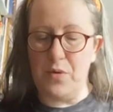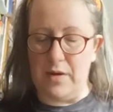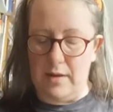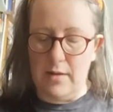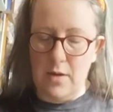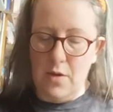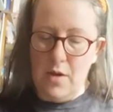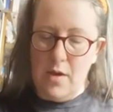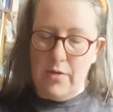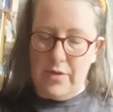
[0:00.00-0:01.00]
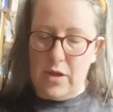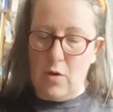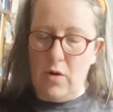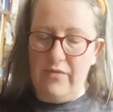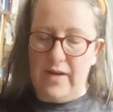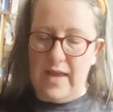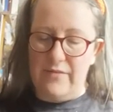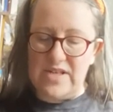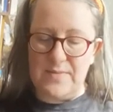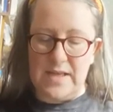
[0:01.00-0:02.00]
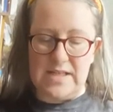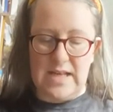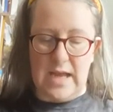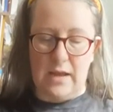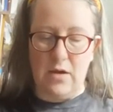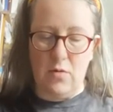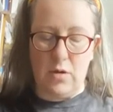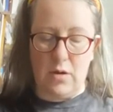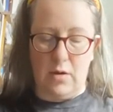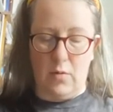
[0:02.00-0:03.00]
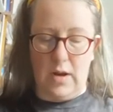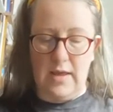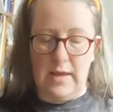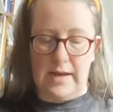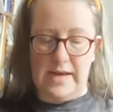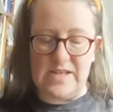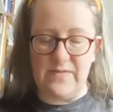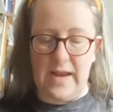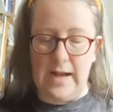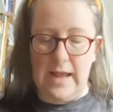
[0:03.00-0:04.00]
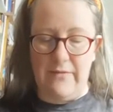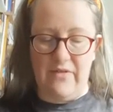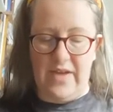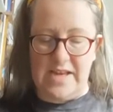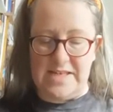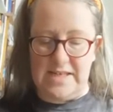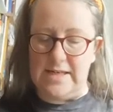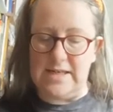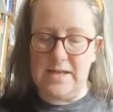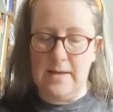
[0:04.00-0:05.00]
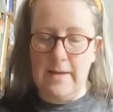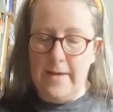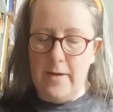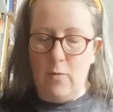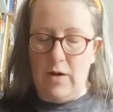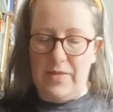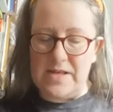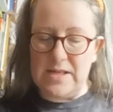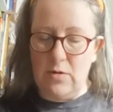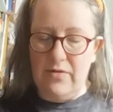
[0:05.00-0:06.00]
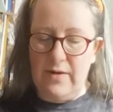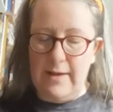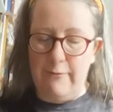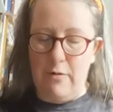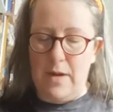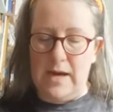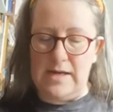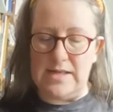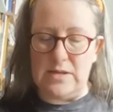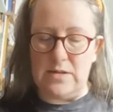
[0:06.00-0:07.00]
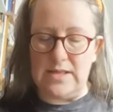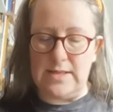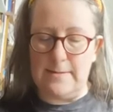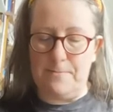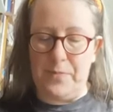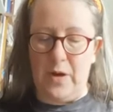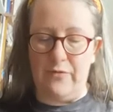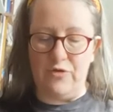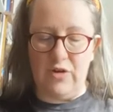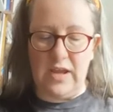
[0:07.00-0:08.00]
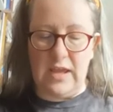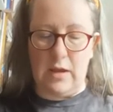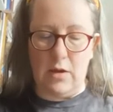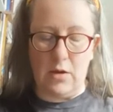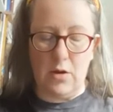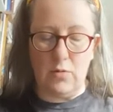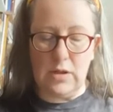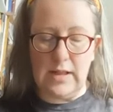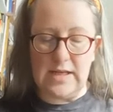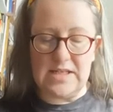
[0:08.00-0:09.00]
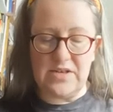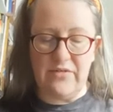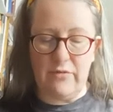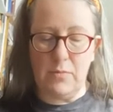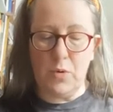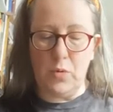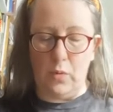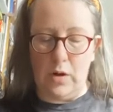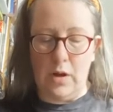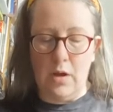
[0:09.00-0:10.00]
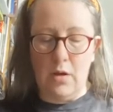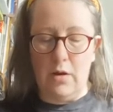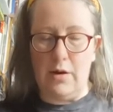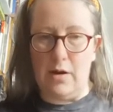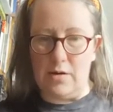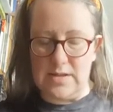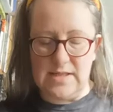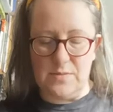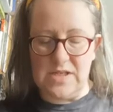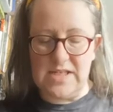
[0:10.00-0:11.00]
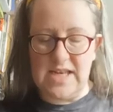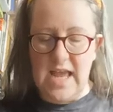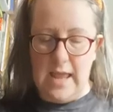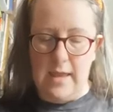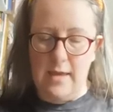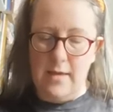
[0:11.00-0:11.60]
Buddha. The cola flavour smells like Coca-Cola and is faintly effervescent, while the soda flavour reminds us of drinking a cold glass of Ramune on a hot summer's day.